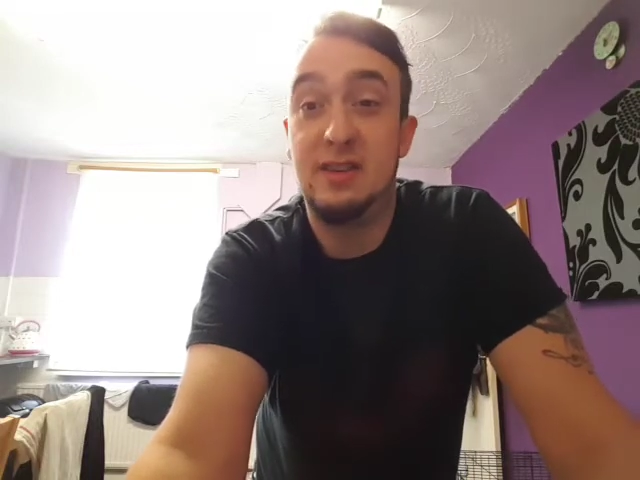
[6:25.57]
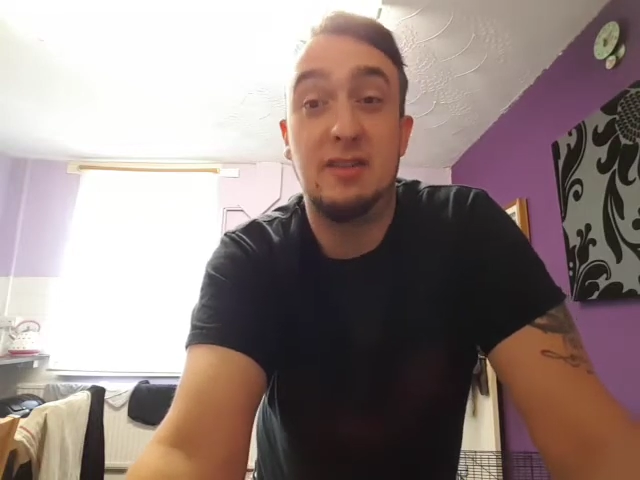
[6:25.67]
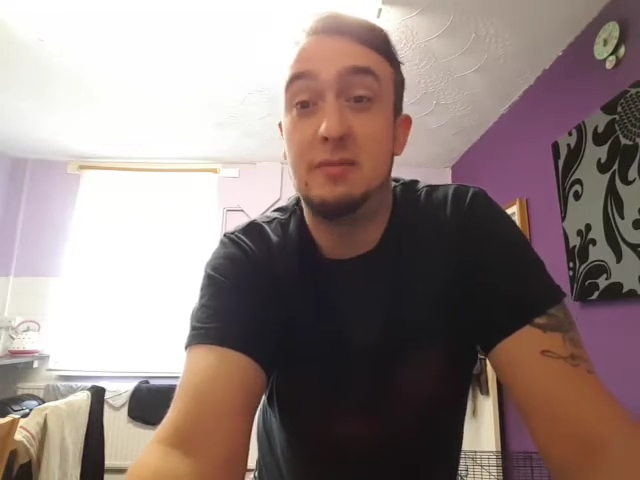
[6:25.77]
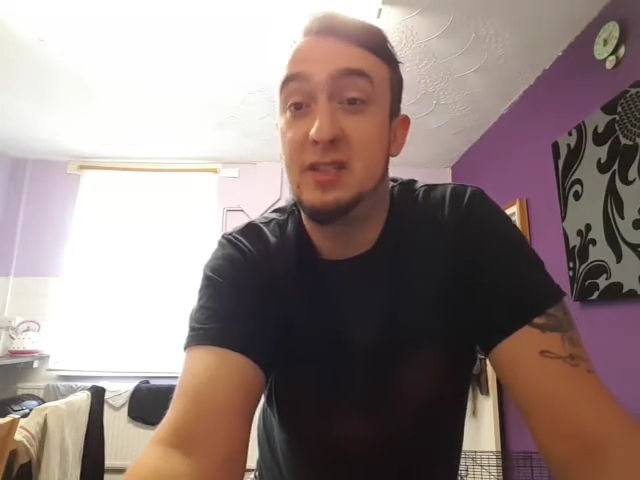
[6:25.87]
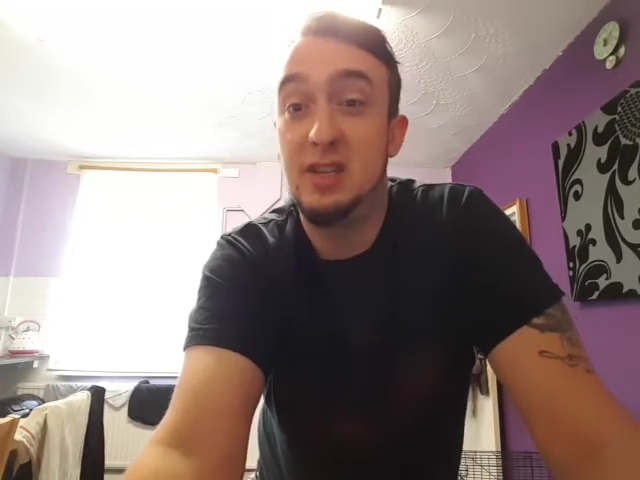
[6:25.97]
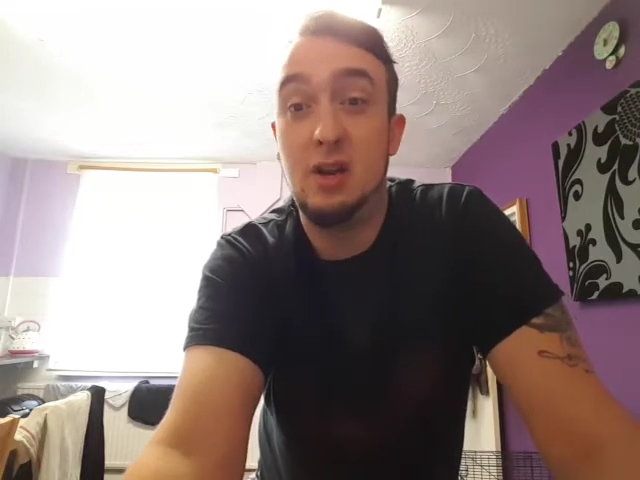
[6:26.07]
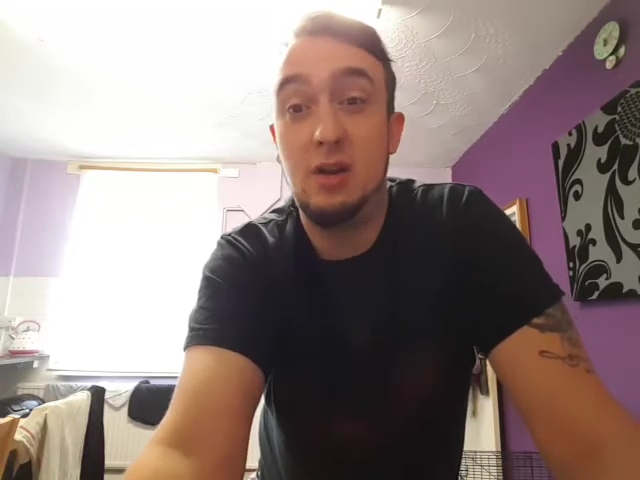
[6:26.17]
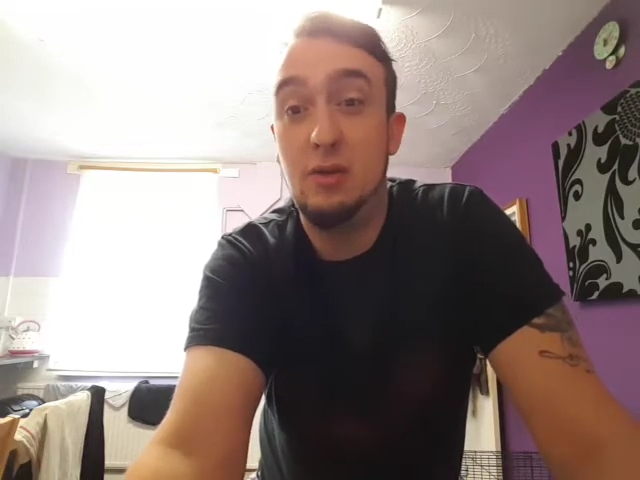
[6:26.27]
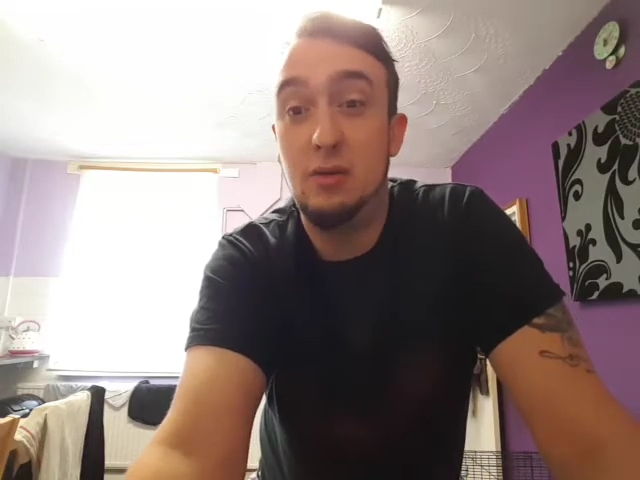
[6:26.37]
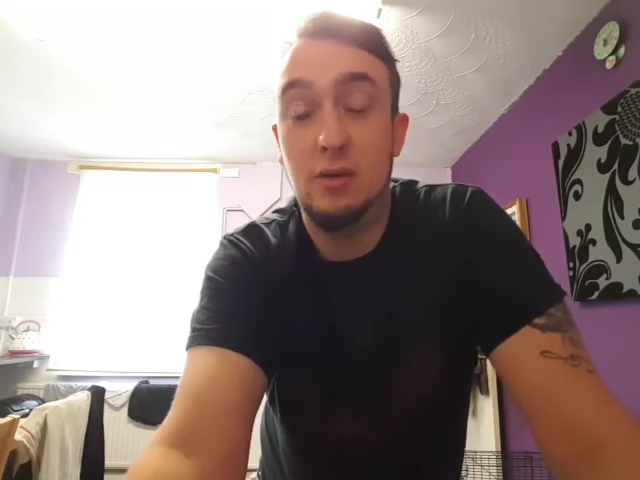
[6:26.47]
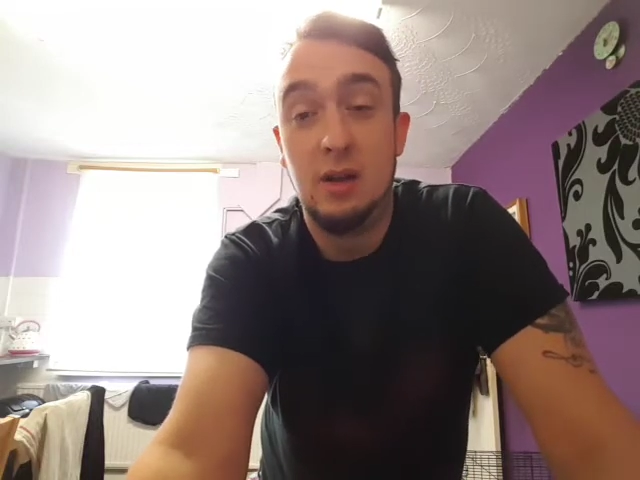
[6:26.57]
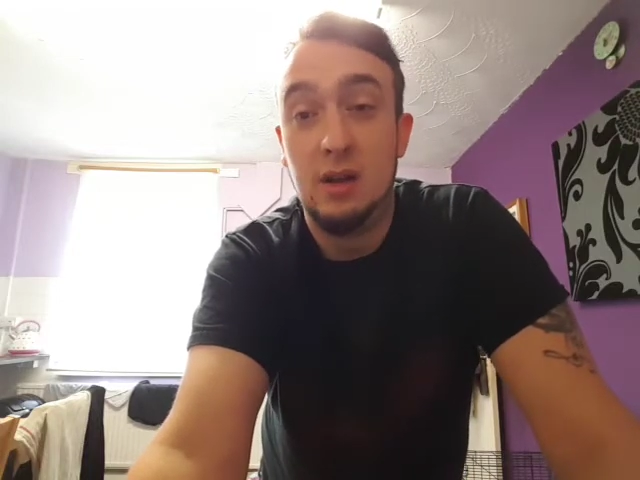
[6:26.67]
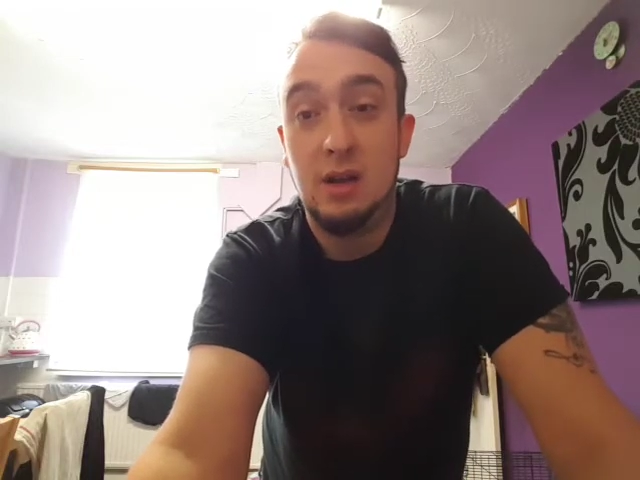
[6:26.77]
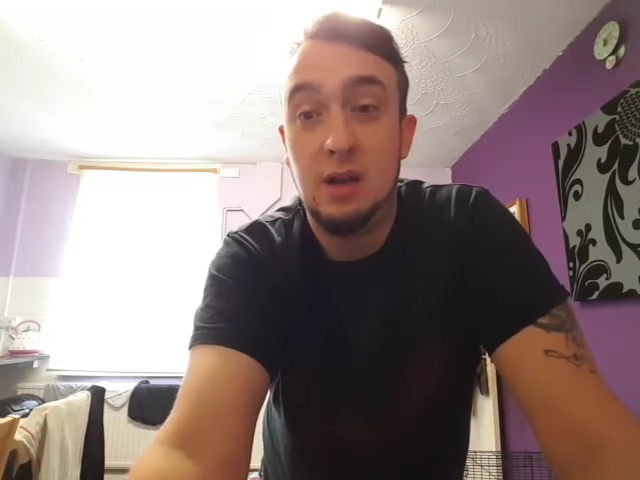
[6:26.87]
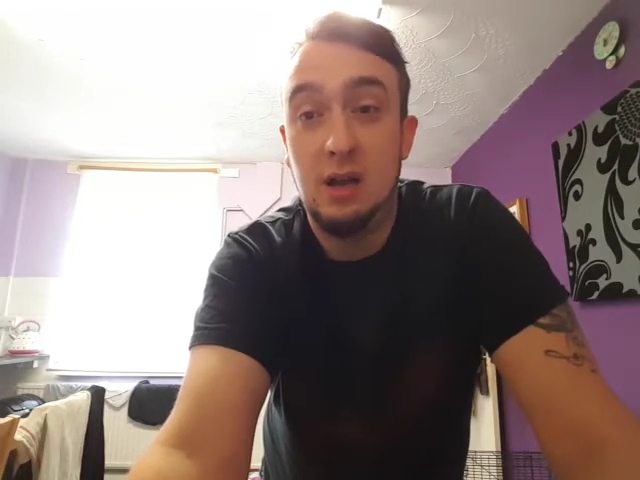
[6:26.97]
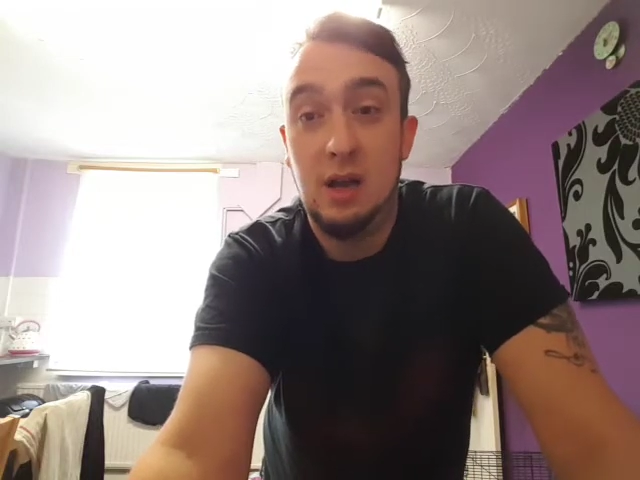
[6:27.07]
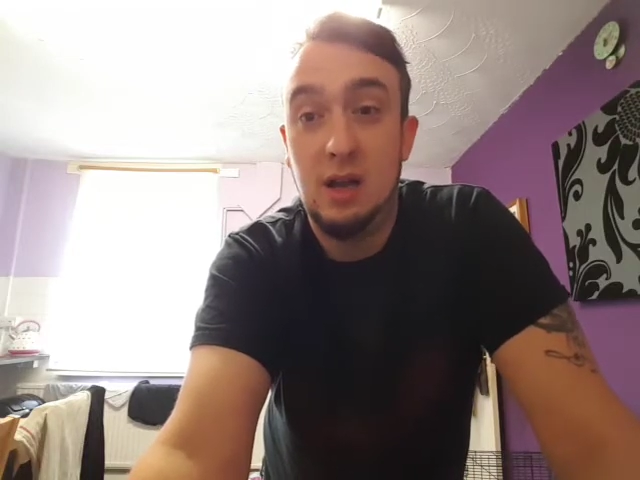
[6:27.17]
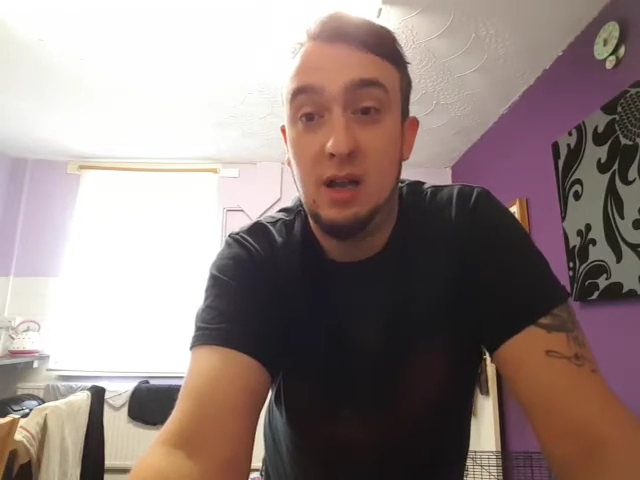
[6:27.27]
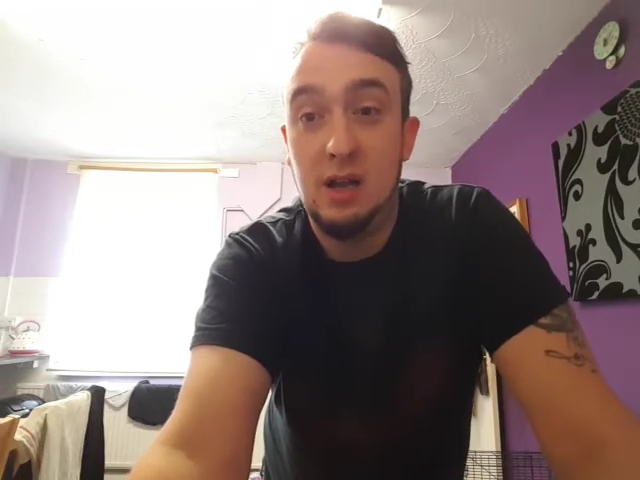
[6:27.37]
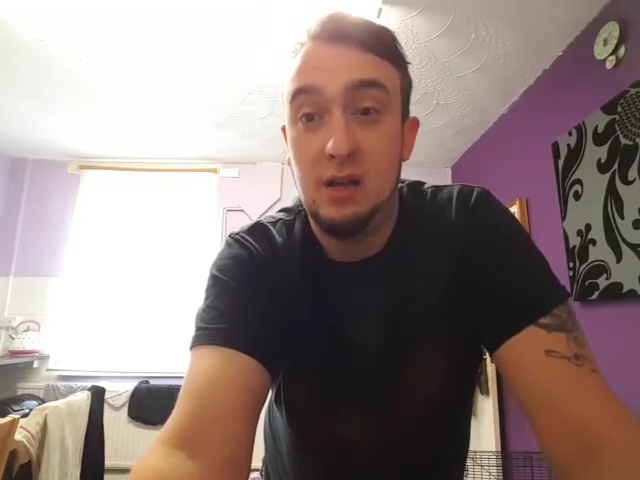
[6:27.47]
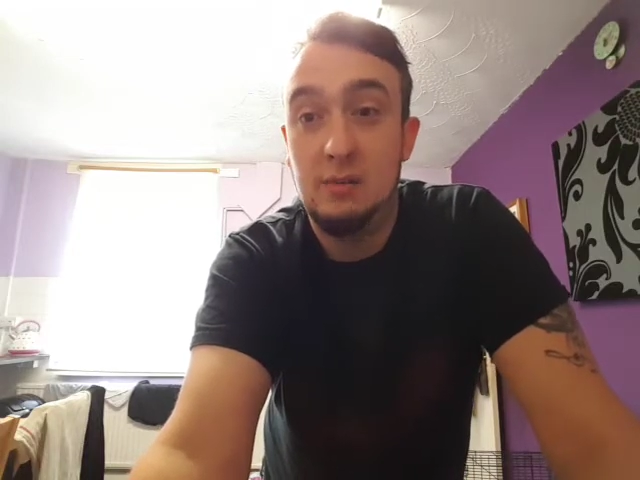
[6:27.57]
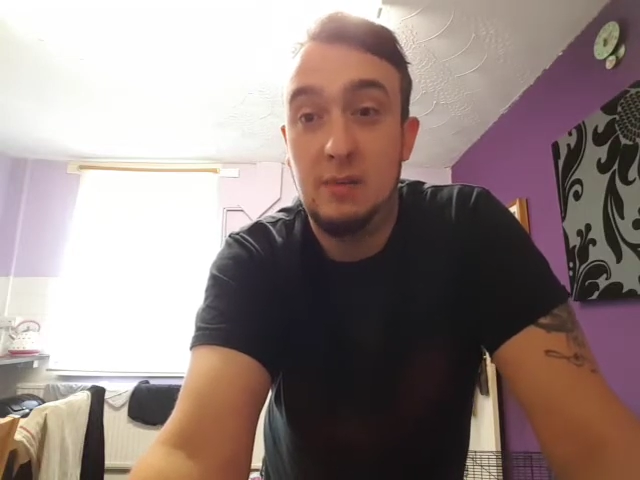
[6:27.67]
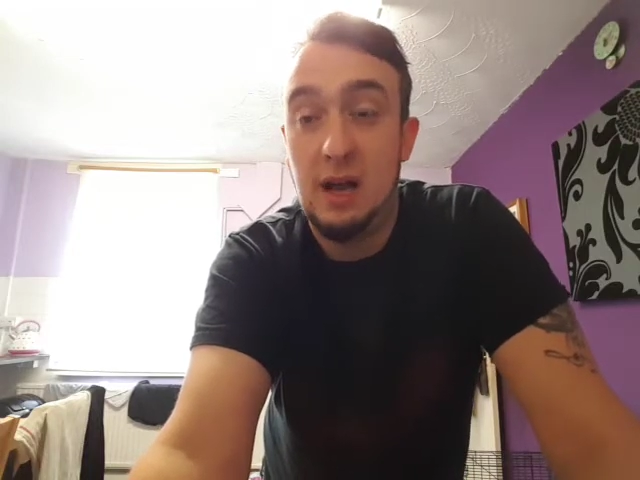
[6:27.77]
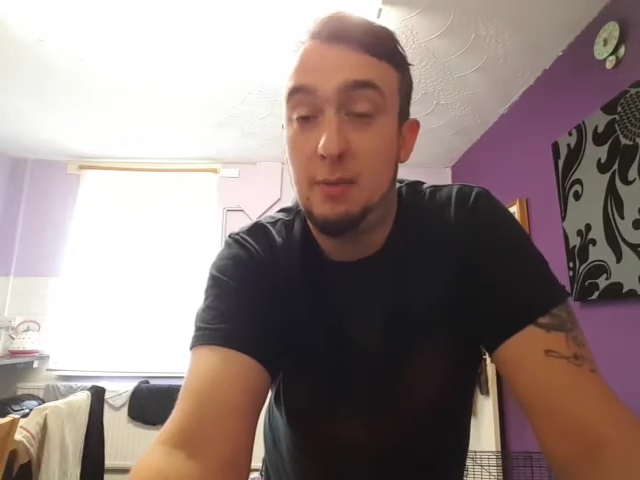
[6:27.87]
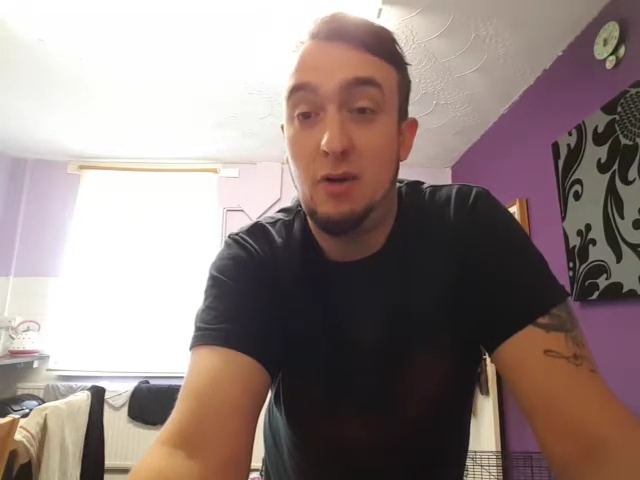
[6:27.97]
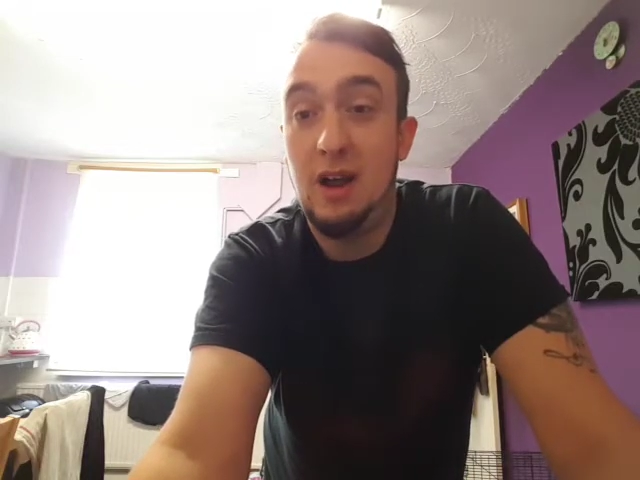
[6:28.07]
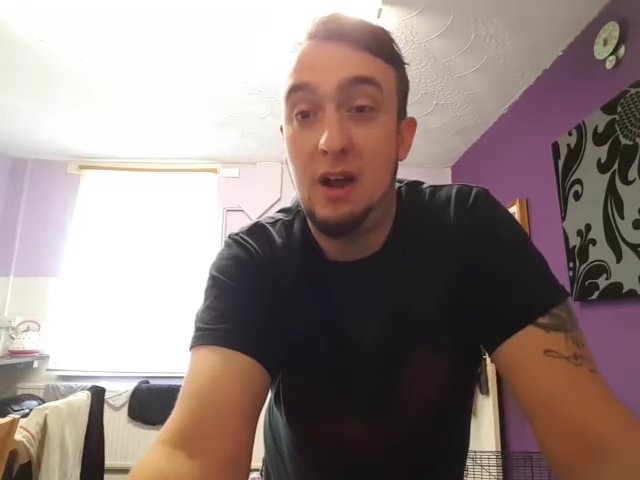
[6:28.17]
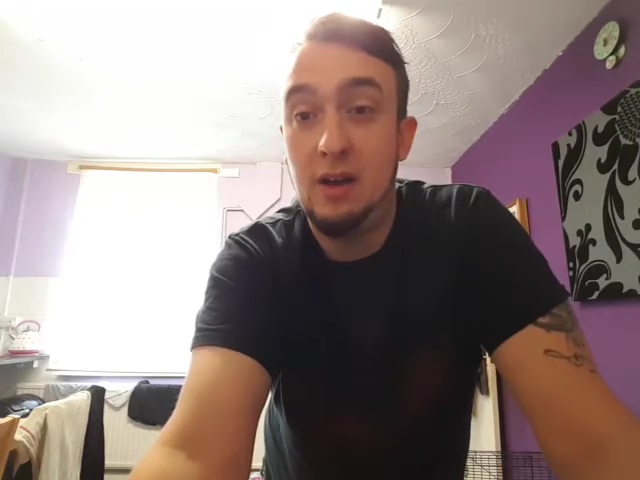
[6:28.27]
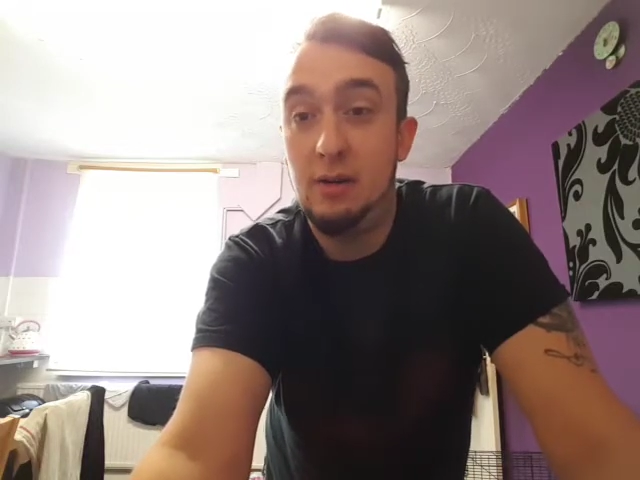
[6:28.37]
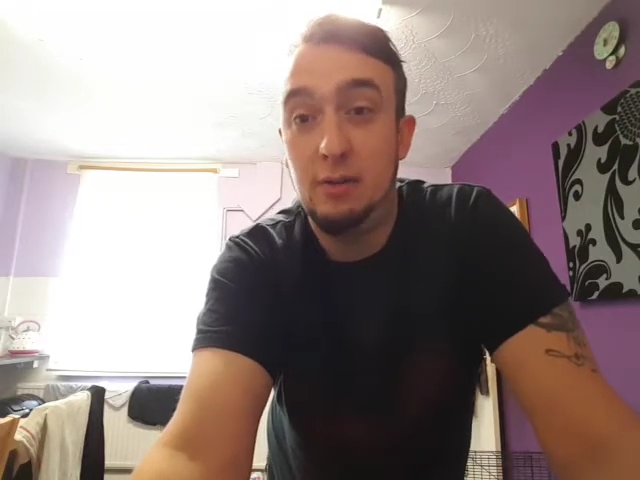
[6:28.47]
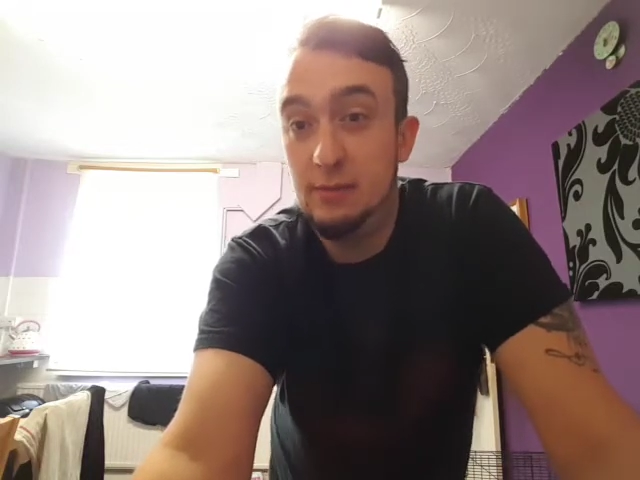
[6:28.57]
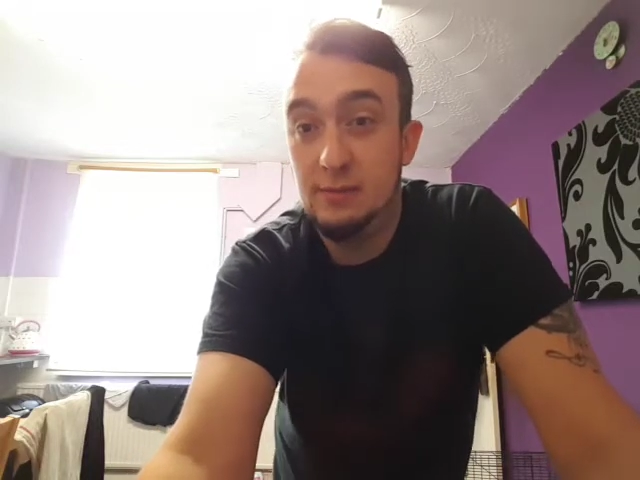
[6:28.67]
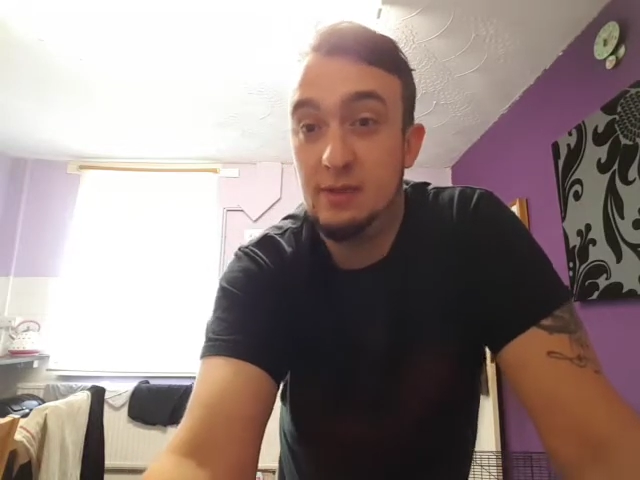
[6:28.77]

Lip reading: Tiramisu, amaretto,